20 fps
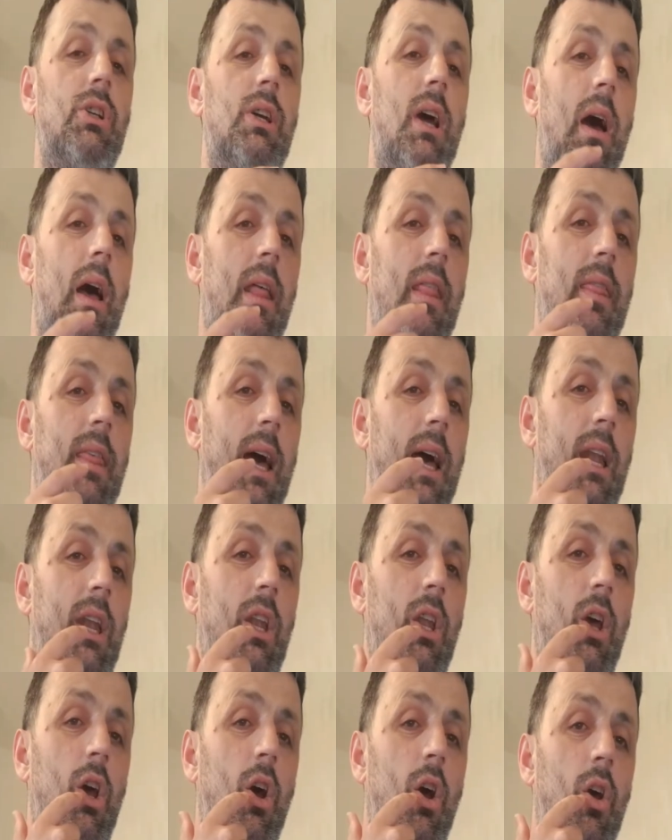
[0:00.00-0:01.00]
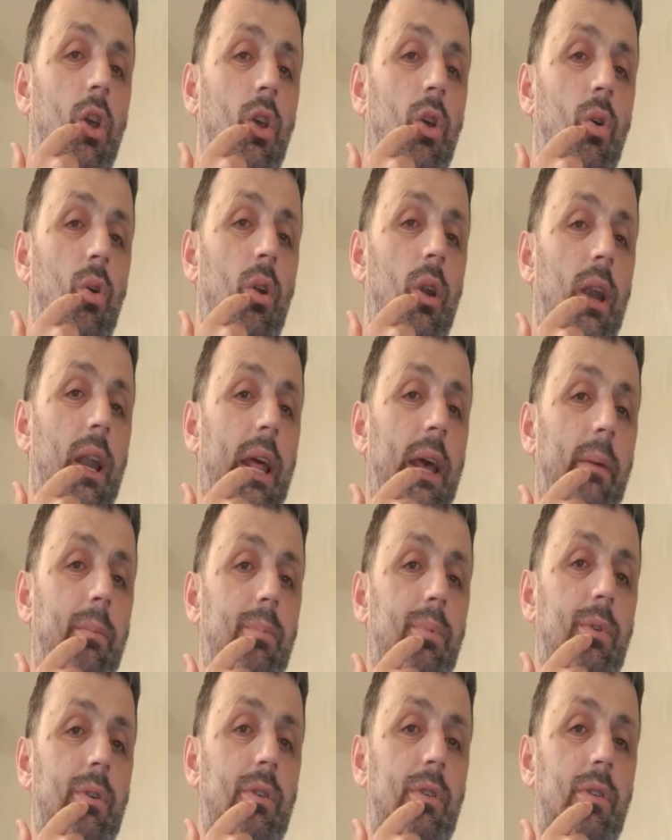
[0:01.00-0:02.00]
and then your
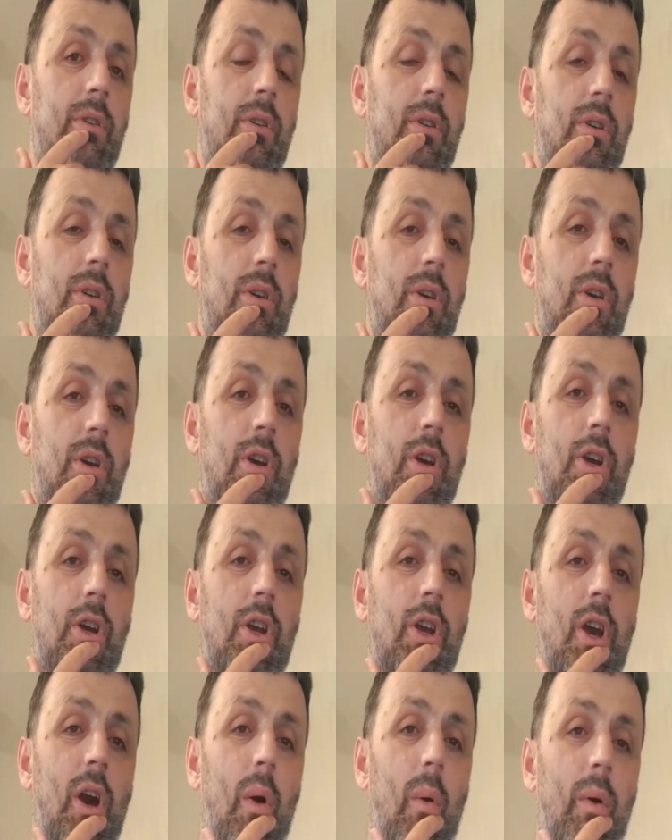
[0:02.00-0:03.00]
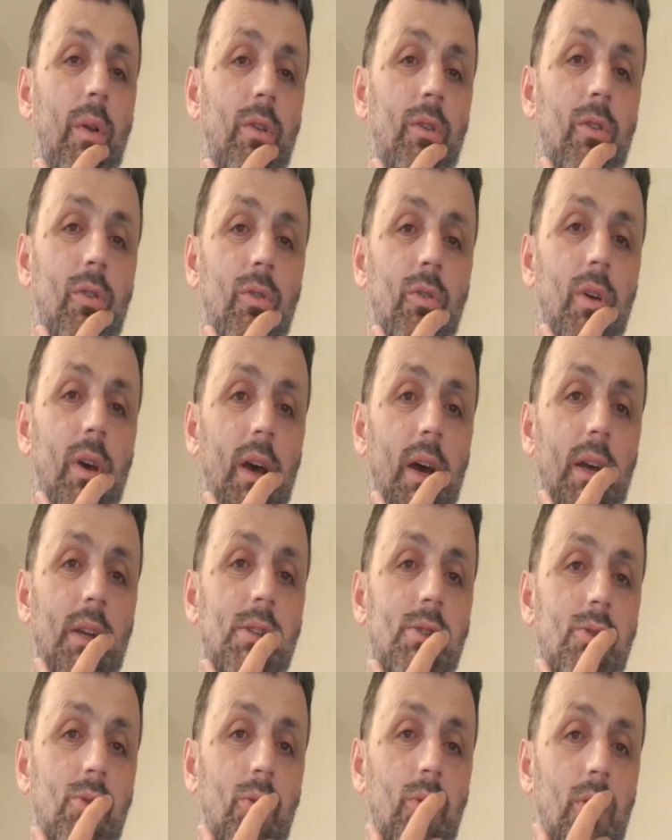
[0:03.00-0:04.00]
lips go into a
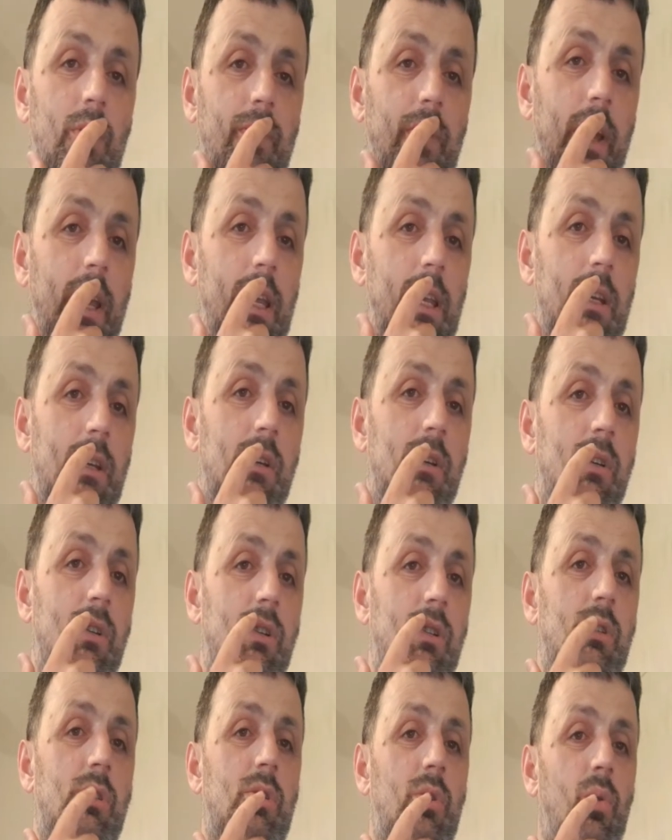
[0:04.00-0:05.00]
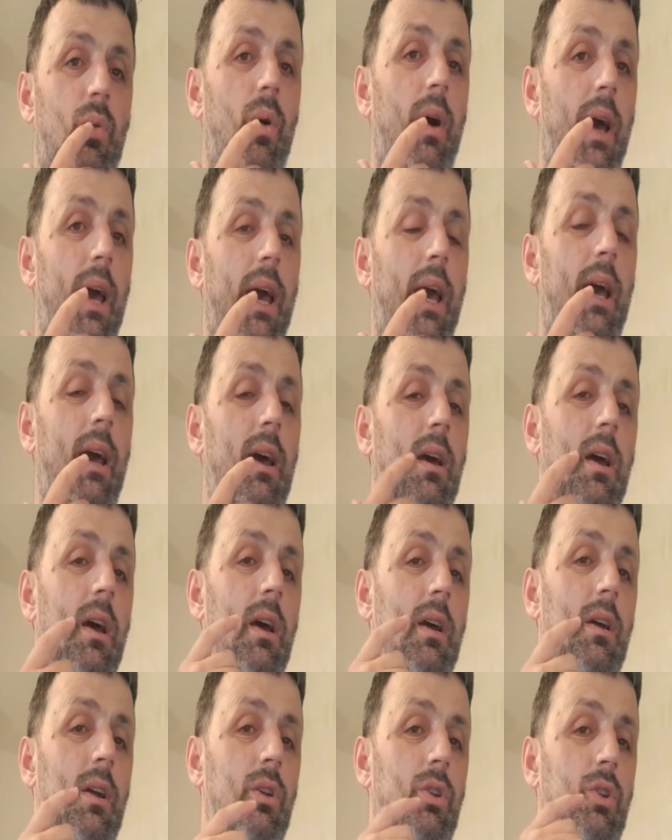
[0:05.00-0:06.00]
sort of a square
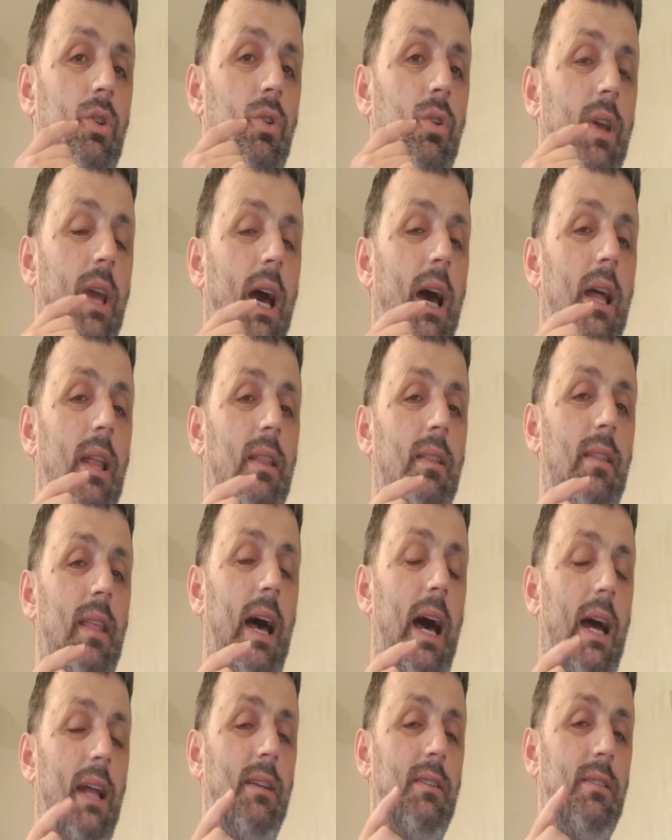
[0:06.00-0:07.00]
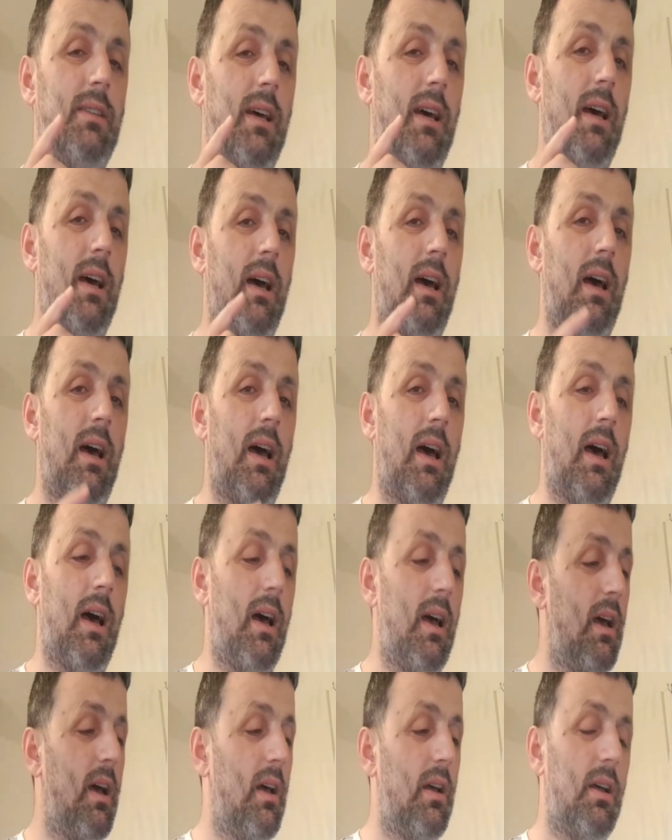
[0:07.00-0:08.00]
to get that
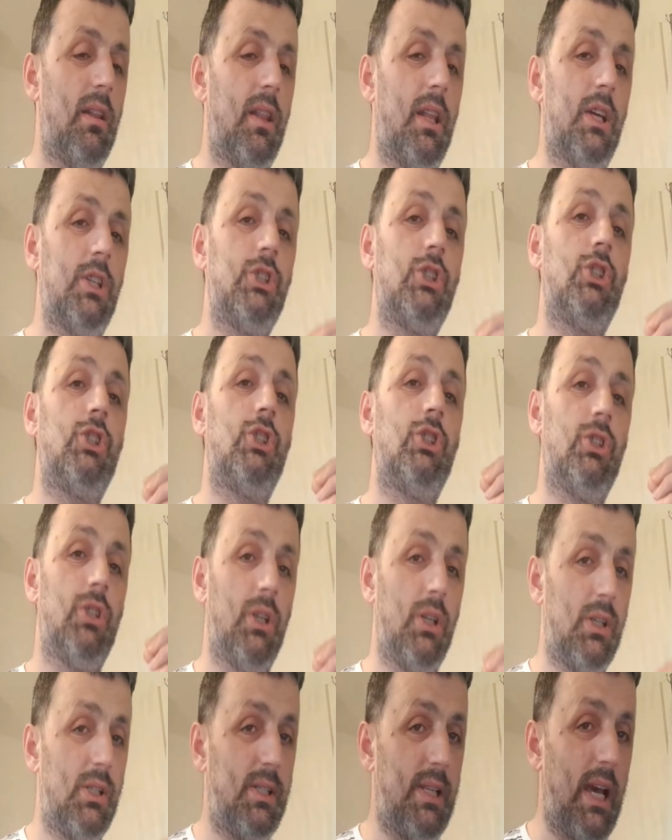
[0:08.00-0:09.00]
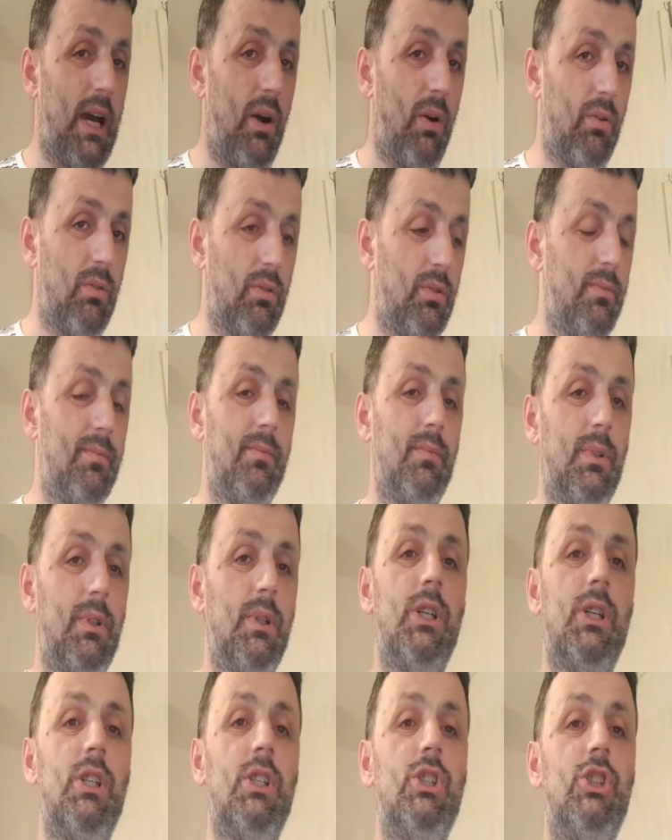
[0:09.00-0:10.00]
the sh sound,
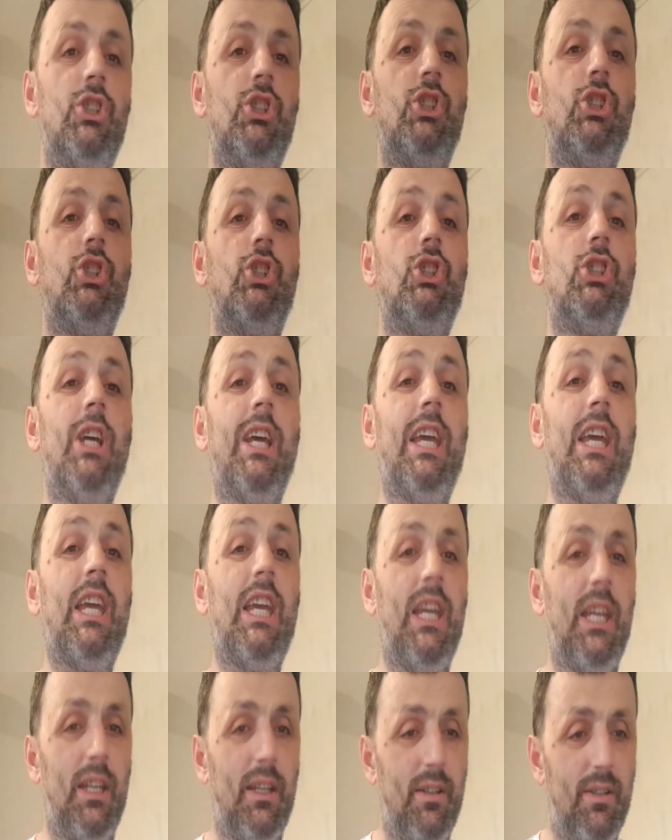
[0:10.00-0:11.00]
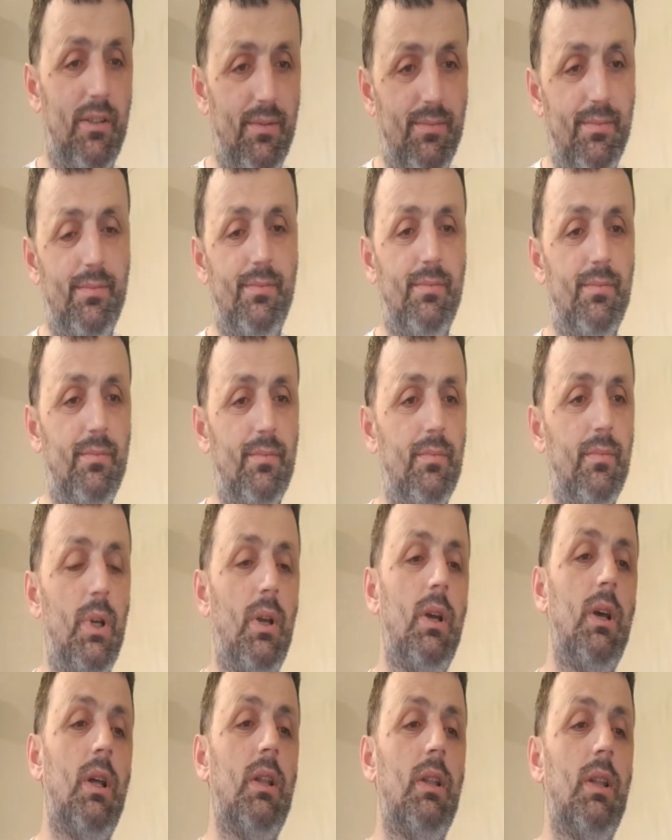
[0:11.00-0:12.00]
sheen.
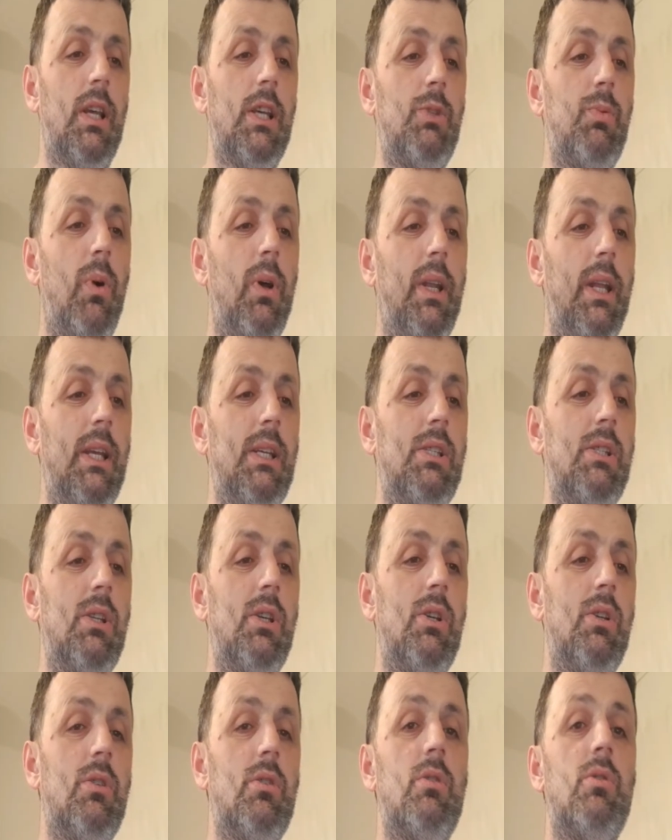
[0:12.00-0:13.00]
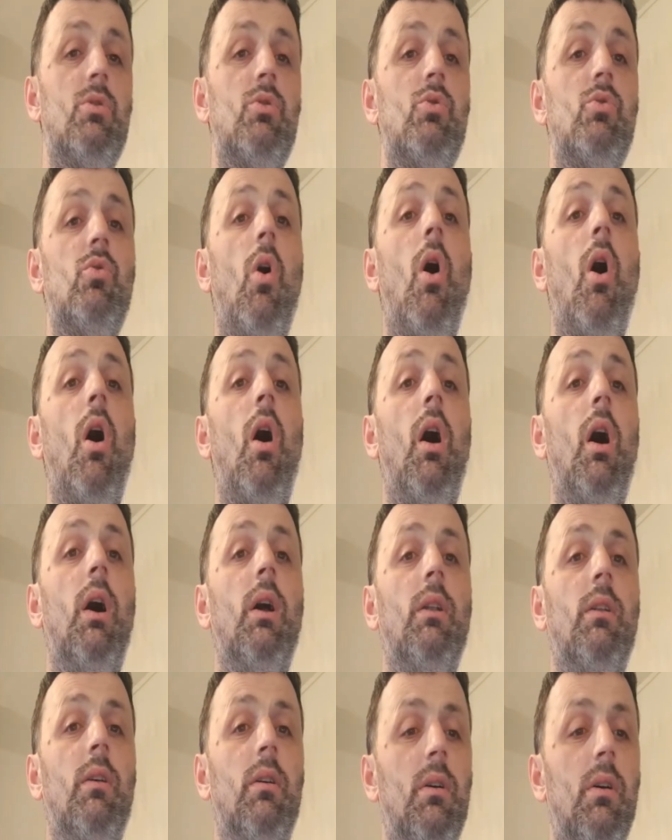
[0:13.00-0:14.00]
This one is
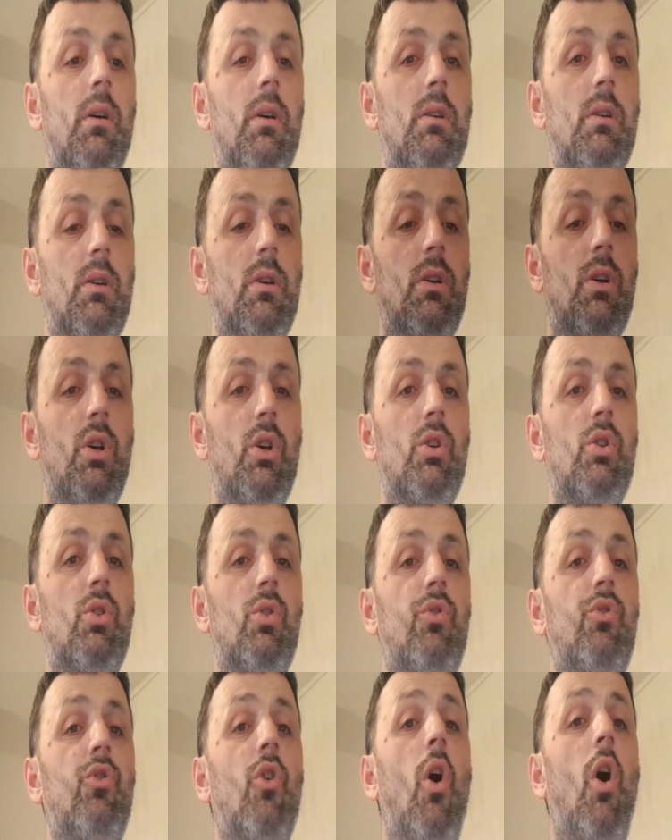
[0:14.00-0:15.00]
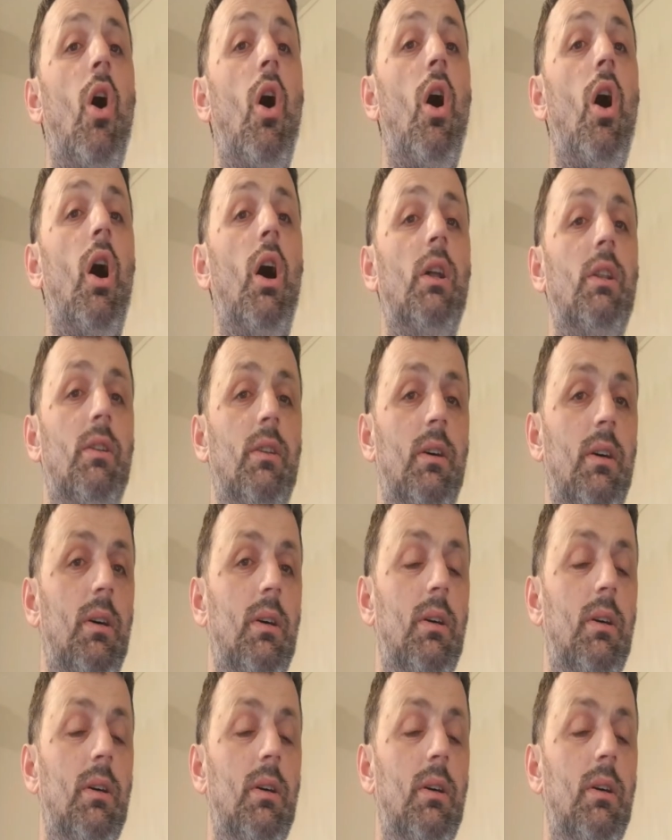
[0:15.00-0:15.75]
sod, sod.